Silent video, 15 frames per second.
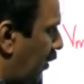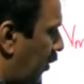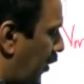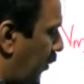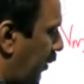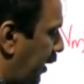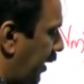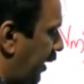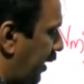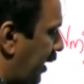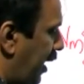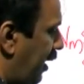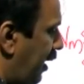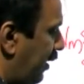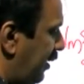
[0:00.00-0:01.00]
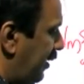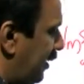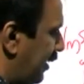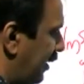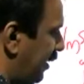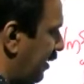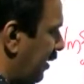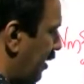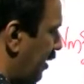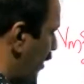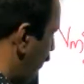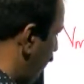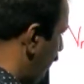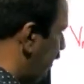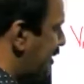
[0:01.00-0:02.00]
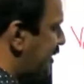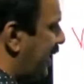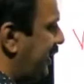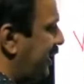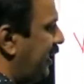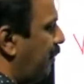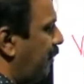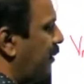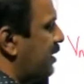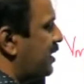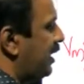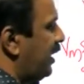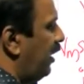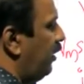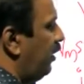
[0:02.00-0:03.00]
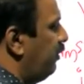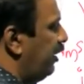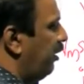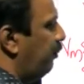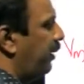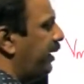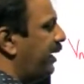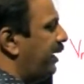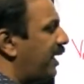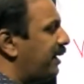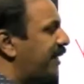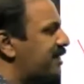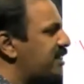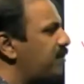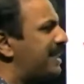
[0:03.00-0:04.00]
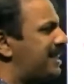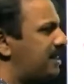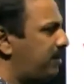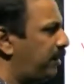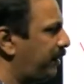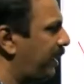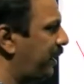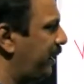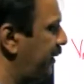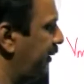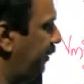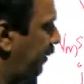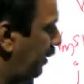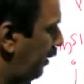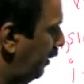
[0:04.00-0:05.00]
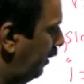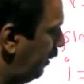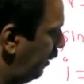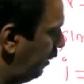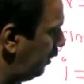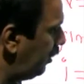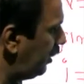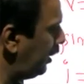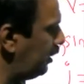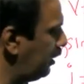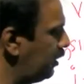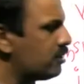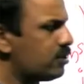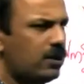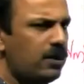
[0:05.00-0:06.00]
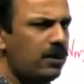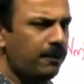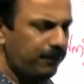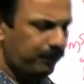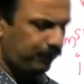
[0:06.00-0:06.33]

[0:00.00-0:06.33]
omega t, where this Im is equal to Vm by R. That's the maximum current. Okay, so